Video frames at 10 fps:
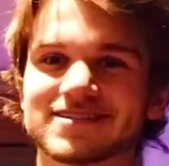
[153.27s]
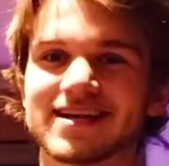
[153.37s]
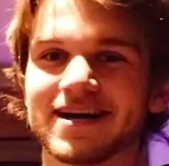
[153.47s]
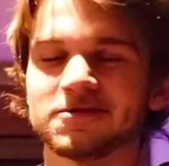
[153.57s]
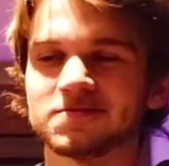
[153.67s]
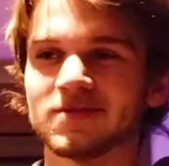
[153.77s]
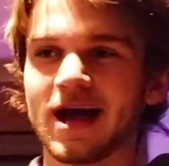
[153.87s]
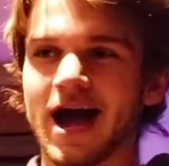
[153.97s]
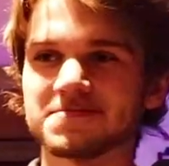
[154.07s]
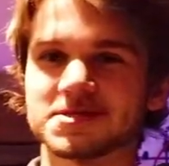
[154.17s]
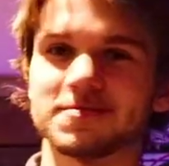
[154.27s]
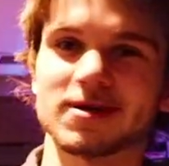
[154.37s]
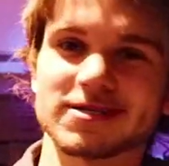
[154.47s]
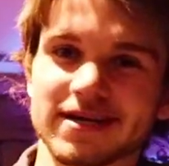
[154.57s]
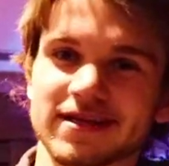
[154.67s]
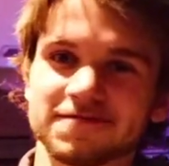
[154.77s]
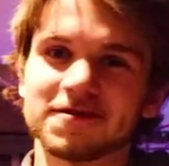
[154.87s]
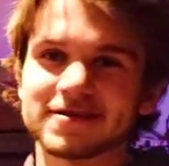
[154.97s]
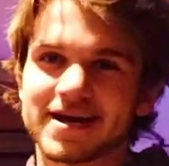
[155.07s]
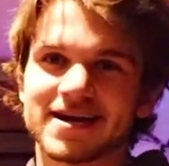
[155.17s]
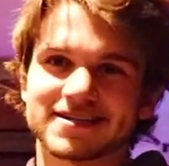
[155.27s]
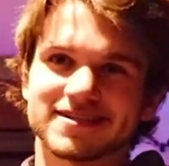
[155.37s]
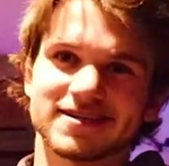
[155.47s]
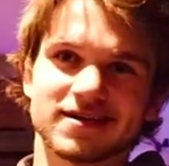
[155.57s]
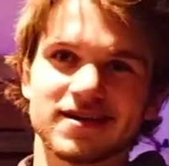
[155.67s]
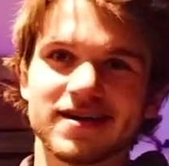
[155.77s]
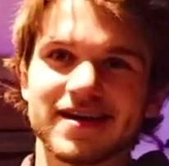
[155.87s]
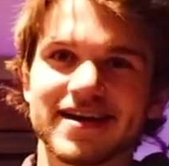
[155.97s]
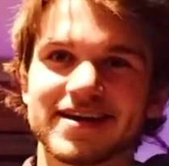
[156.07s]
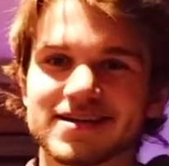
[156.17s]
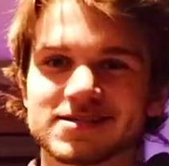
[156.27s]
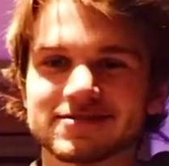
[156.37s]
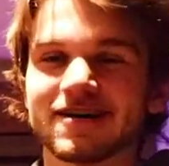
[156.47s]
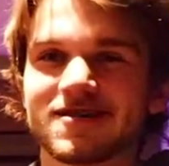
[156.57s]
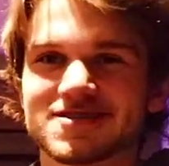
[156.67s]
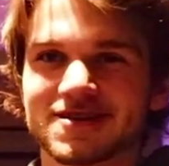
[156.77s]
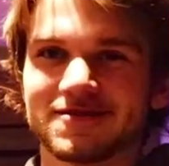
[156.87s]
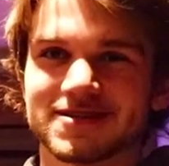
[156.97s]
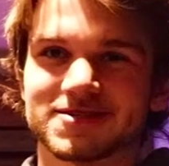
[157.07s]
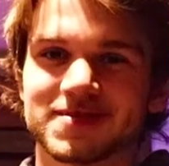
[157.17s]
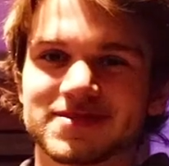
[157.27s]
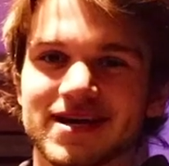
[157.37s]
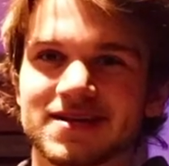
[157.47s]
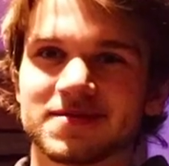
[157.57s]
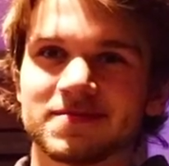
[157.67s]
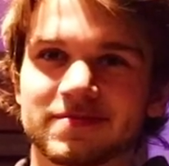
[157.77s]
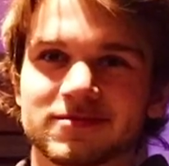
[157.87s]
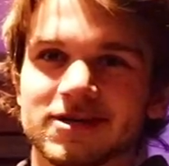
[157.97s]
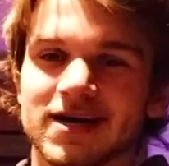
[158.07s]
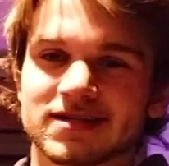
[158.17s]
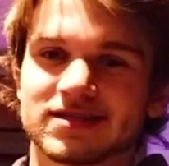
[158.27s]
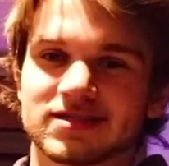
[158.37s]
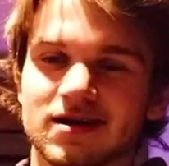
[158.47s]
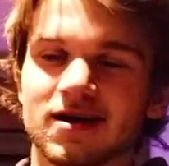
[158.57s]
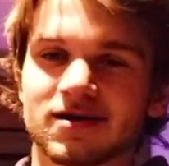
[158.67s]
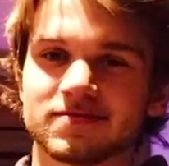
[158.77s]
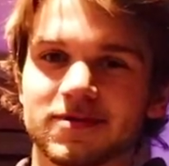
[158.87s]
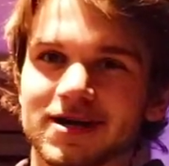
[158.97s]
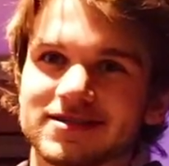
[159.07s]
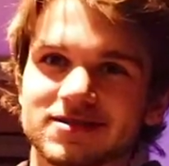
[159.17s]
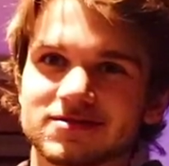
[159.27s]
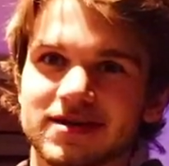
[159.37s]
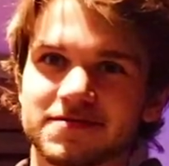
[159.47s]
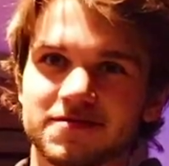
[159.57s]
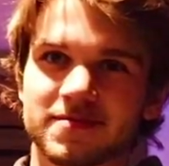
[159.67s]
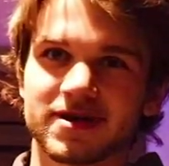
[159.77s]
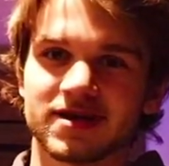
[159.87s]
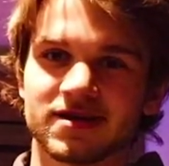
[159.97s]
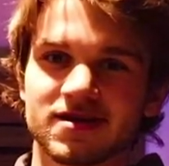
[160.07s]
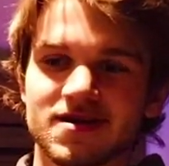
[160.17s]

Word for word: Now, I'm super excited that Follow the Action is on us going on this trip together. Mille Lacs is a bucket list lake for me.